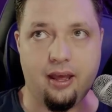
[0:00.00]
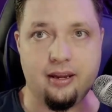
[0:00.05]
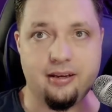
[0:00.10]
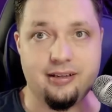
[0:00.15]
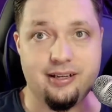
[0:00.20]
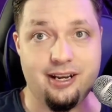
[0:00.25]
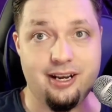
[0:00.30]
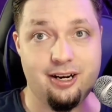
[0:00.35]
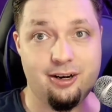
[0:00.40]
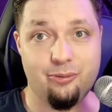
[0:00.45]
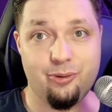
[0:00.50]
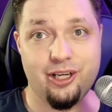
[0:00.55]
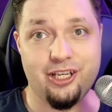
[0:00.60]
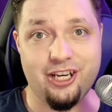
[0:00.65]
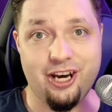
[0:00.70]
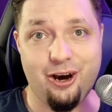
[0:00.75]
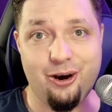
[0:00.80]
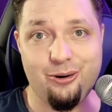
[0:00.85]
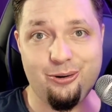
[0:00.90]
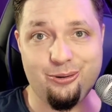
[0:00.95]
And here
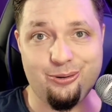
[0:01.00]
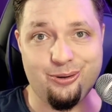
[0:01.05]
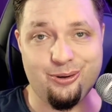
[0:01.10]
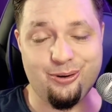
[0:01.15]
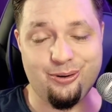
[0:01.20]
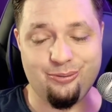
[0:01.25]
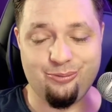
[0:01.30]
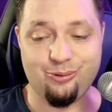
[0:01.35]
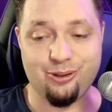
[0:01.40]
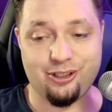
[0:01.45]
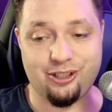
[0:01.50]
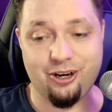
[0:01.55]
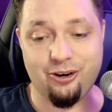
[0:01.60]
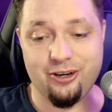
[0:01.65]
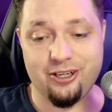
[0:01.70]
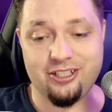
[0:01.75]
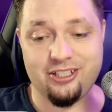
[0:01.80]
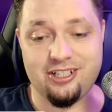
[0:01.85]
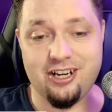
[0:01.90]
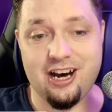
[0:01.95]
we go. We're
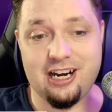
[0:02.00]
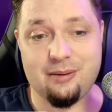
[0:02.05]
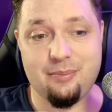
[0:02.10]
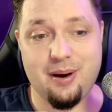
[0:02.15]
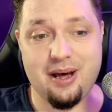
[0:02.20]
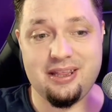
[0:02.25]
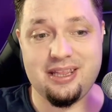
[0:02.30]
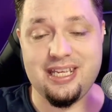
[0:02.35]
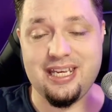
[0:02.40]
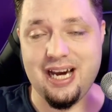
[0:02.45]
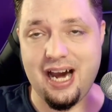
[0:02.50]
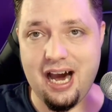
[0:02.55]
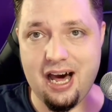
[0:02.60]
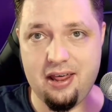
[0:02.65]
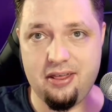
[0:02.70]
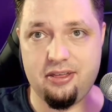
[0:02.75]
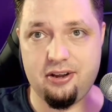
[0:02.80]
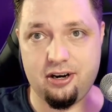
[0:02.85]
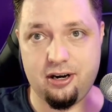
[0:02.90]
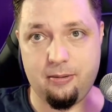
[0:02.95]
going to talk about the
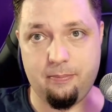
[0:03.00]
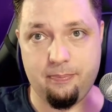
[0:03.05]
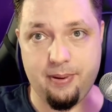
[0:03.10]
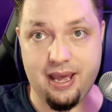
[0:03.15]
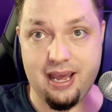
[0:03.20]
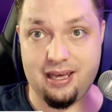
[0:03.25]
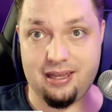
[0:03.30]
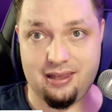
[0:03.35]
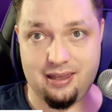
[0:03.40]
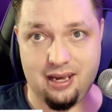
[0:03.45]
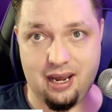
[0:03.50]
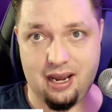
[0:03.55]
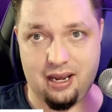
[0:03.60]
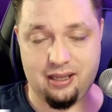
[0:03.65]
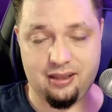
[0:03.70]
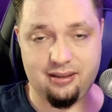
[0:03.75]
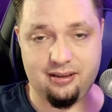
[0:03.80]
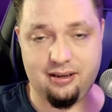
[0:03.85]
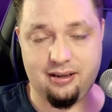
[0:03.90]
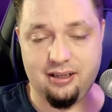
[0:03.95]
other big
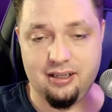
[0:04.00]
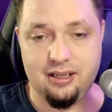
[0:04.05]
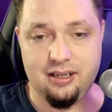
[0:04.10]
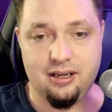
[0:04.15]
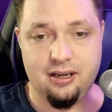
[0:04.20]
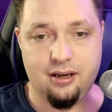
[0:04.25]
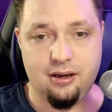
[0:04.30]
thing, the